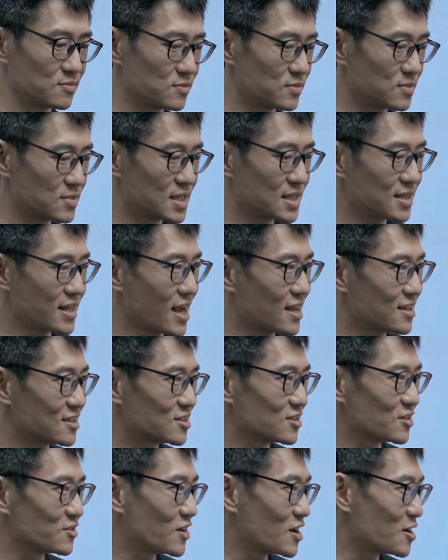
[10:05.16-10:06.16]
stats
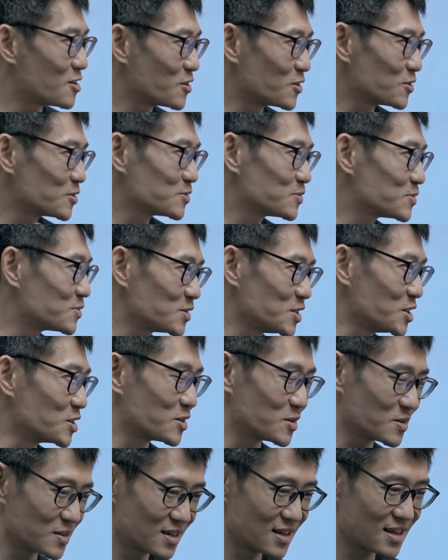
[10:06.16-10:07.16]
of how
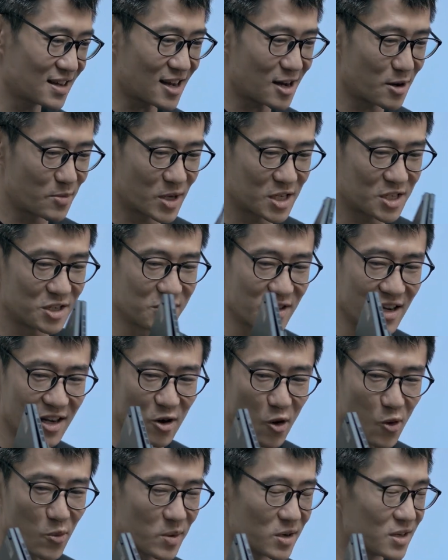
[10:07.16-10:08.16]
how much you can
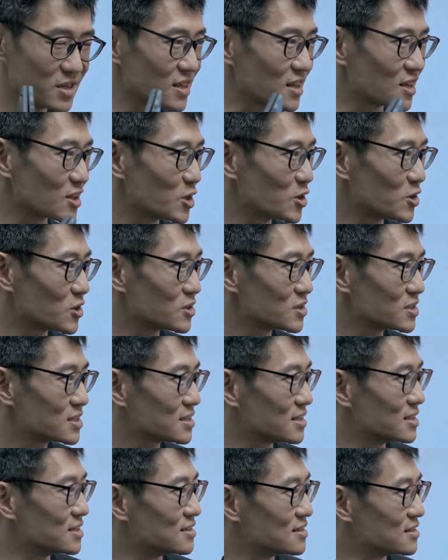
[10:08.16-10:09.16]
open and close,
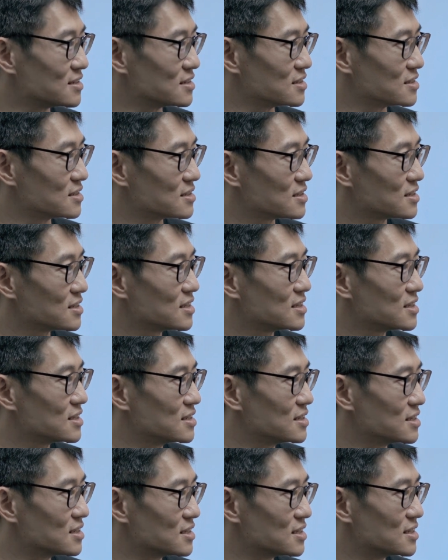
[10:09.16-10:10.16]
and
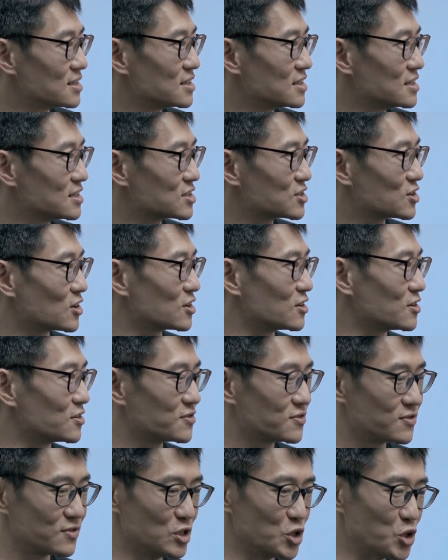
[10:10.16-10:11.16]
the sort of
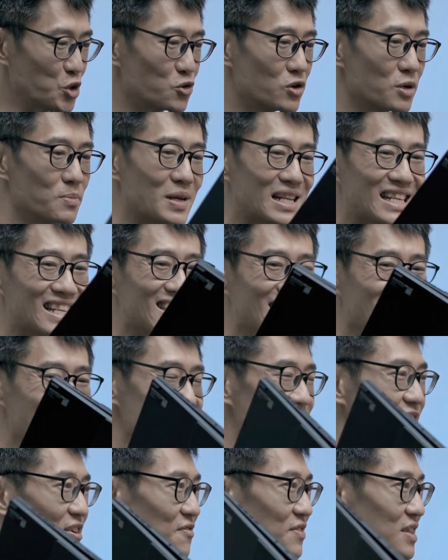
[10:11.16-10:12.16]
durability
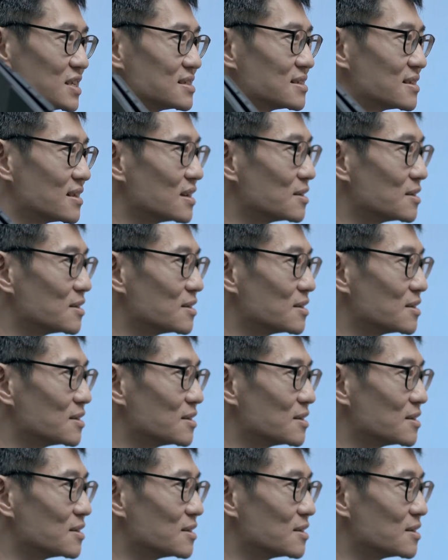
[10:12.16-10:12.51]
of this thing?